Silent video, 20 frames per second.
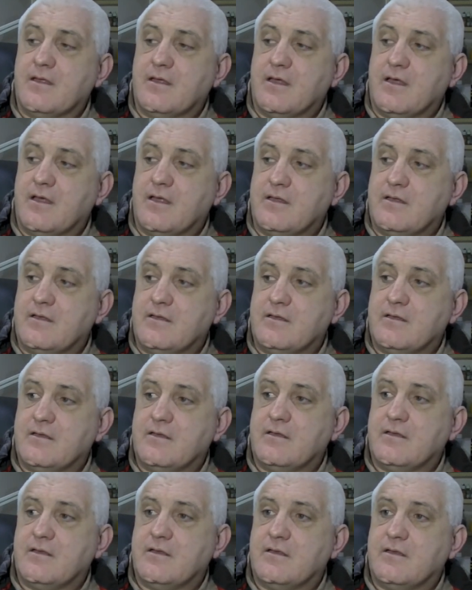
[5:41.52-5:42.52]
And
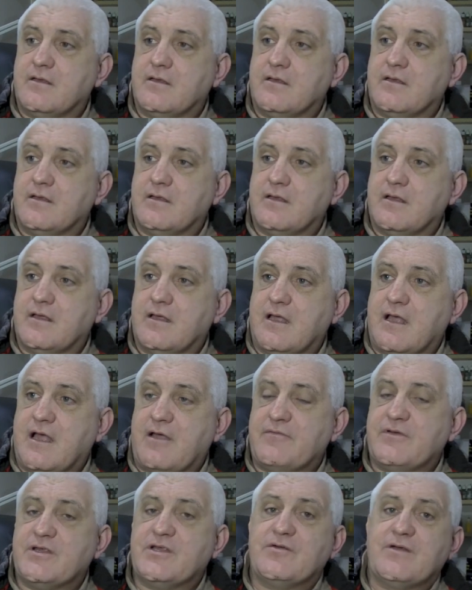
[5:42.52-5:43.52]
I
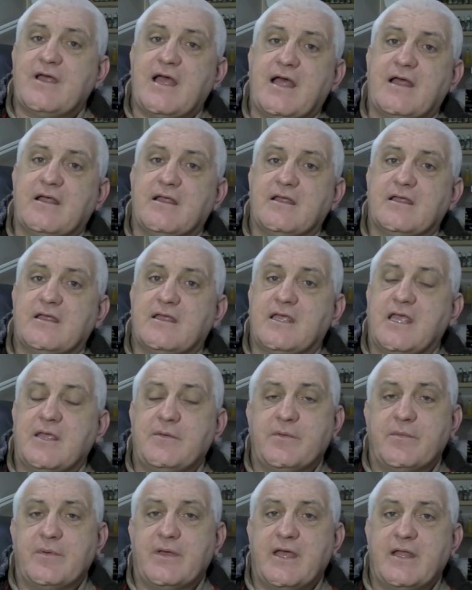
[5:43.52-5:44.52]
regret
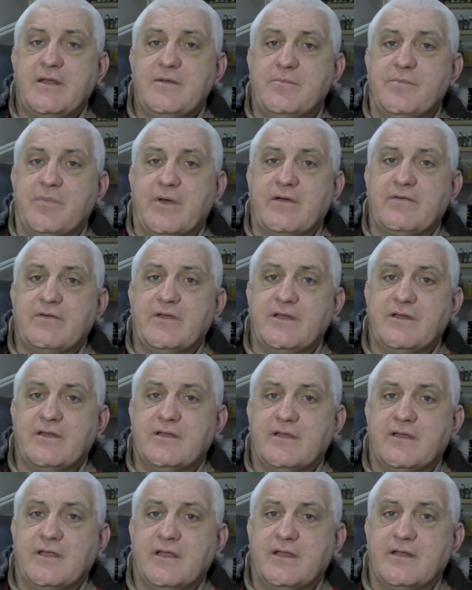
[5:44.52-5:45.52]
keeping my head buried
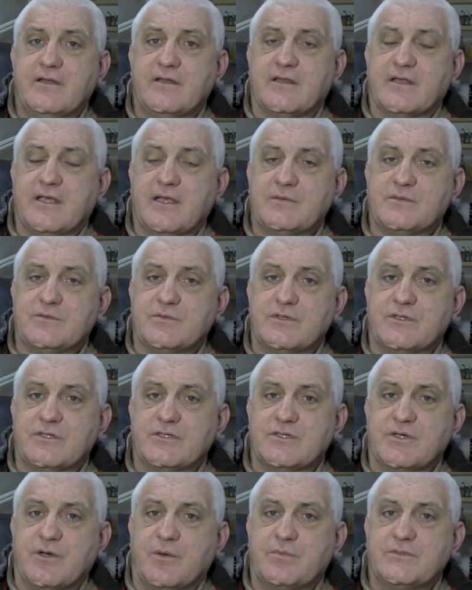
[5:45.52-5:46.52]
in the Games
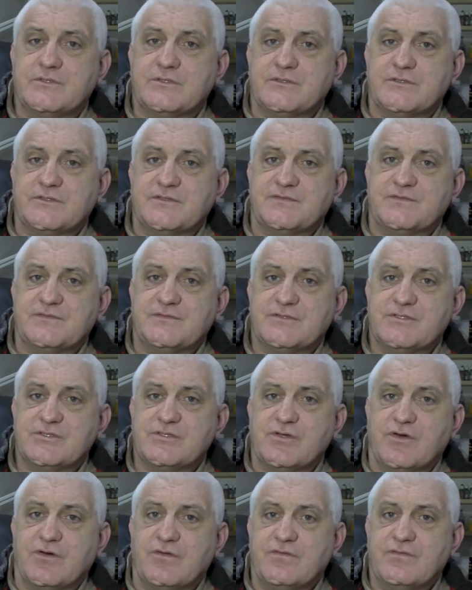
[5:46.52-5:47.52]
Workshop sort of
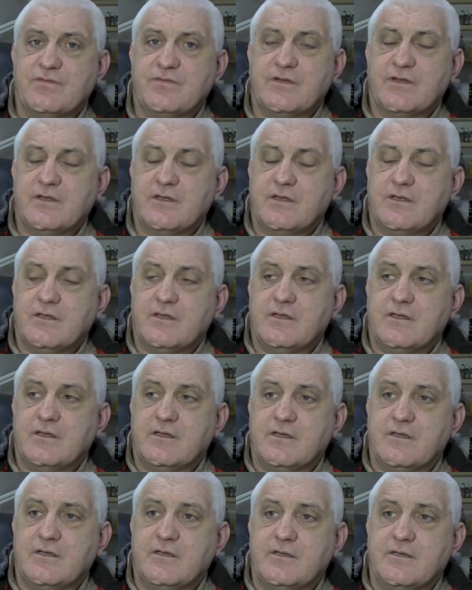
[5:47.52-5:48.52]
stuff,
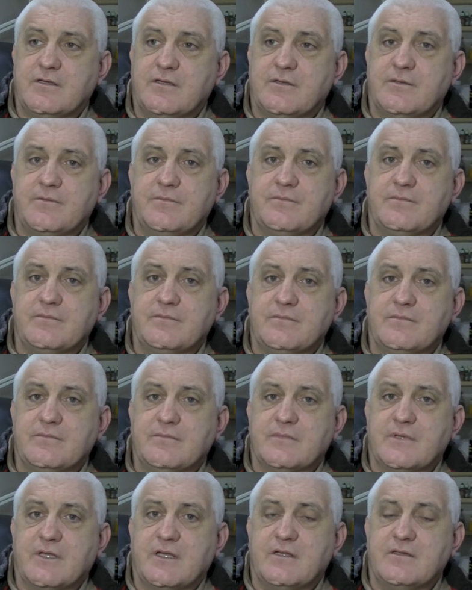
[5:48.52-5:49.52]
and
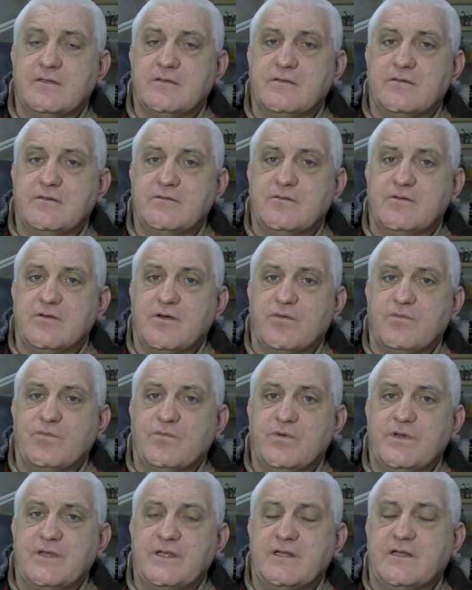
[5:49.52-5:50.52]
not
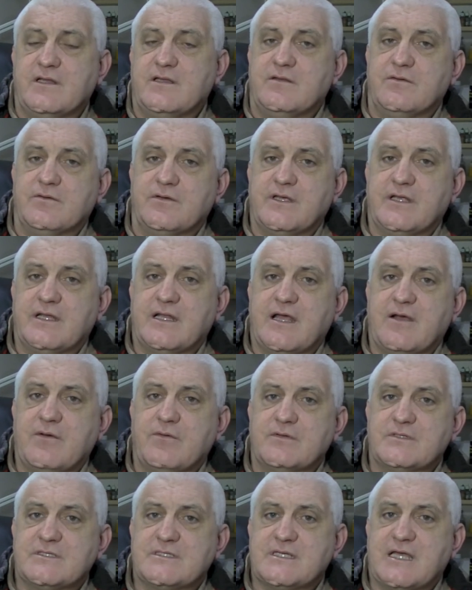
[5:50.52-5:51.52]
really looking
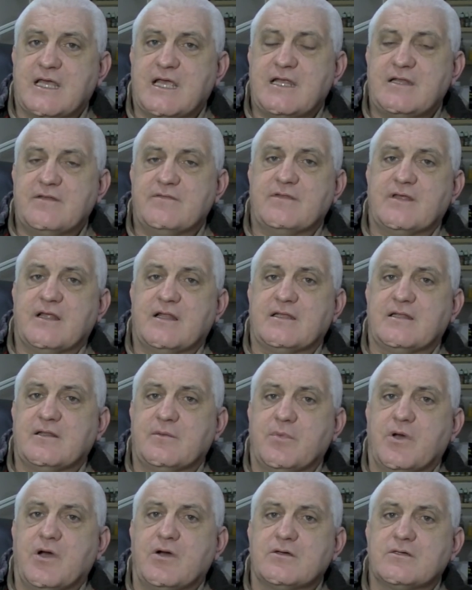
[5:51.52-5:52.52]
outside of that little
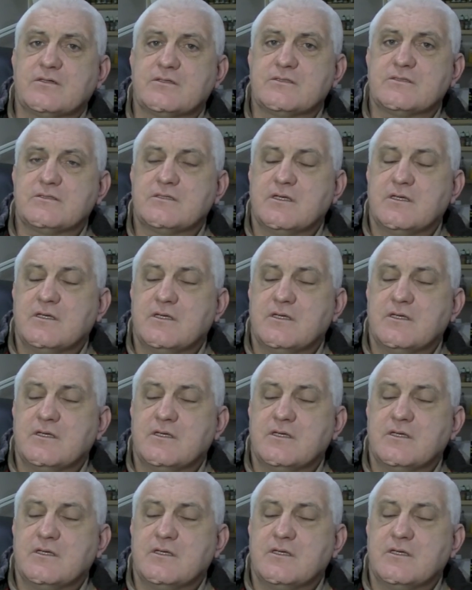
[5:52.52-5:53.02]
box.